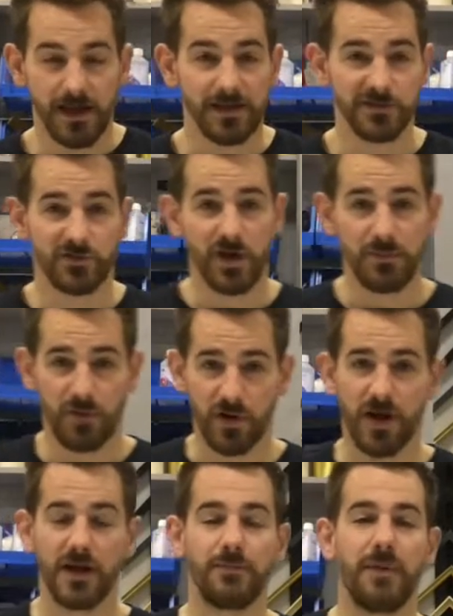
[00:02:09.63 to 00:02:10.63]
It's a great
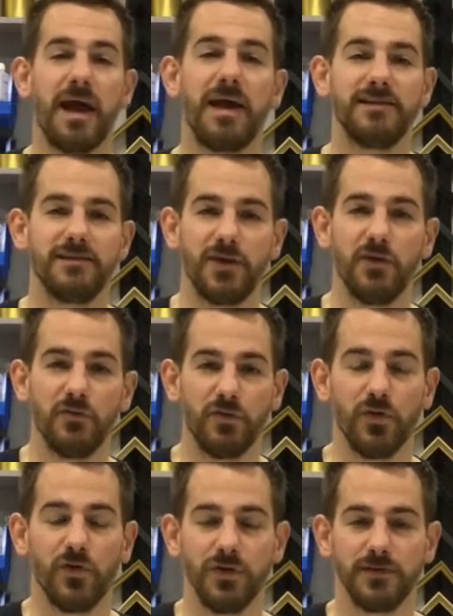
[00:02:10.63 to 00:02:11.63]
product, but it has its own
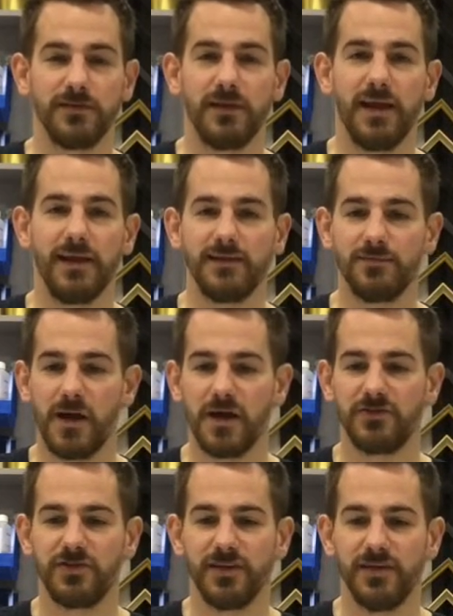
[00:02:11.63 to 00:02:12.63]
flaws in as
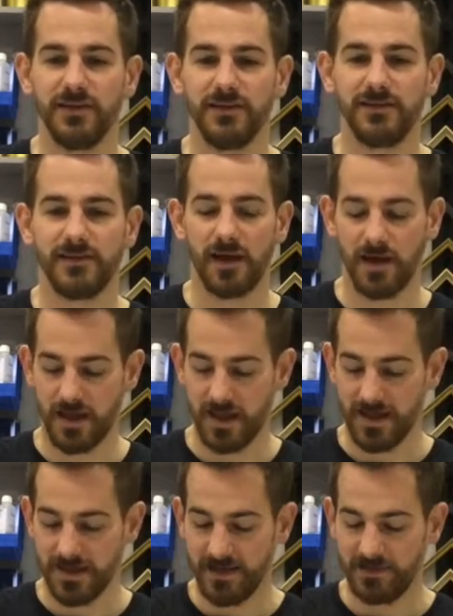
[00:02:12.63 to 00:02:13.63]
much as
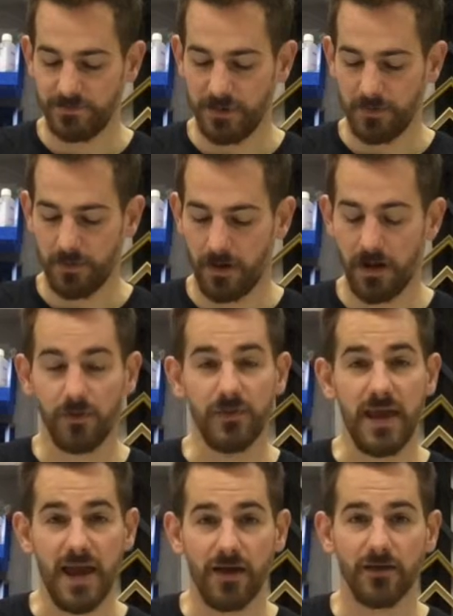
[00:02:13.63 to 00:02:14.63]
it needs to be applied on
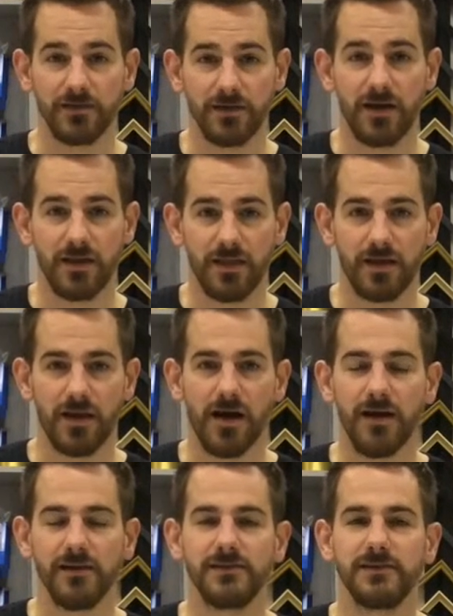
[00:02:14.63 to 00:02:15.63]
the outside of the
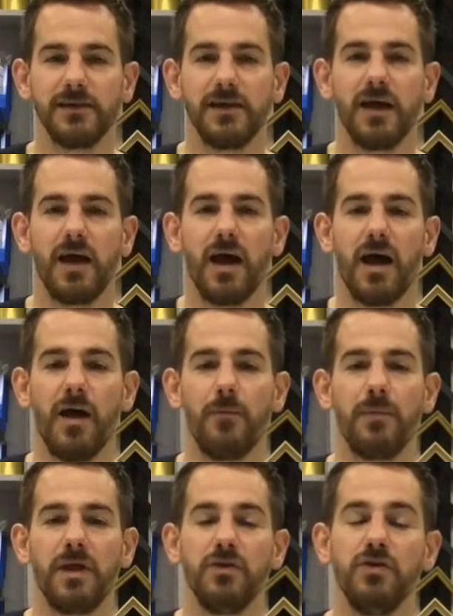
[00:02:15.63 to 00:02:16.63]
glass.
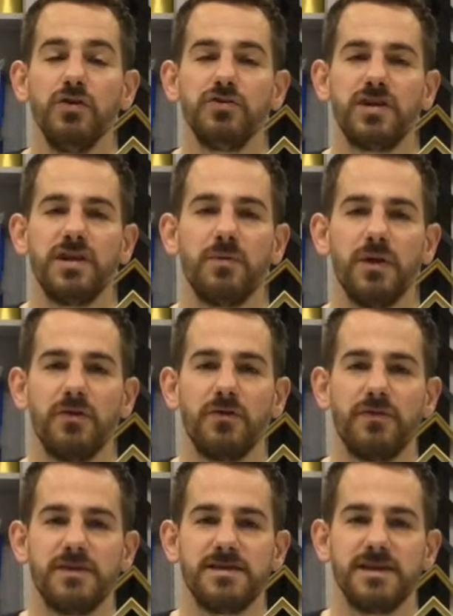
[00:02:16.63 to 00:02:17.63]
And usually when you're
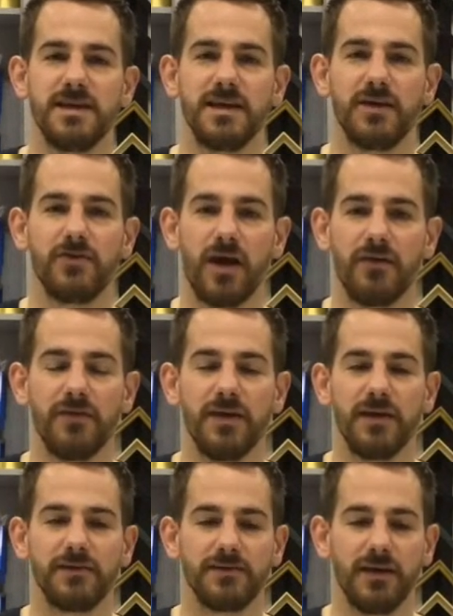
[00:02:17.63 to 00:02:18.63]
fitting
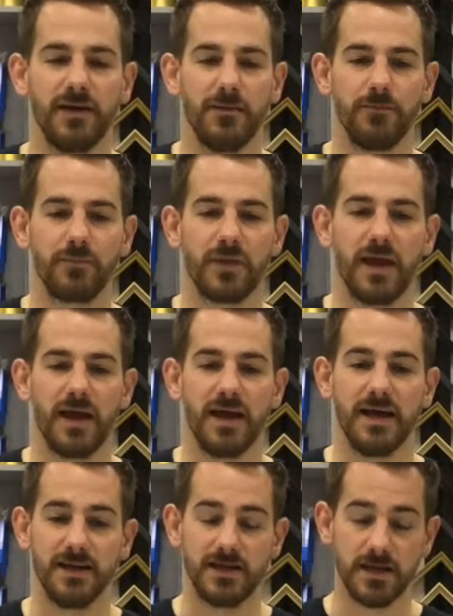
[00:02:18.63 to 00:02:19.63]
graphics
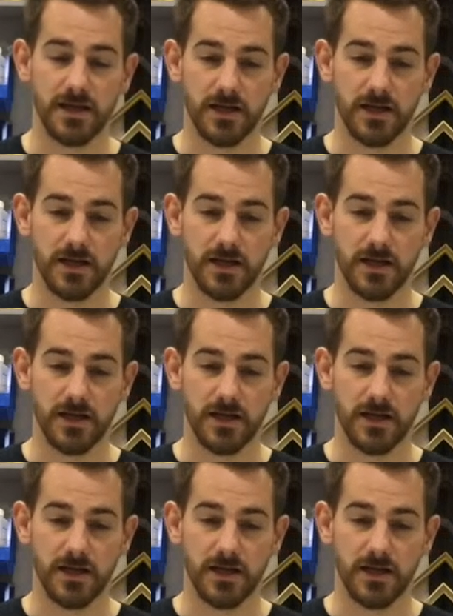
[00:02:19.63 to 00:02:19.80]
and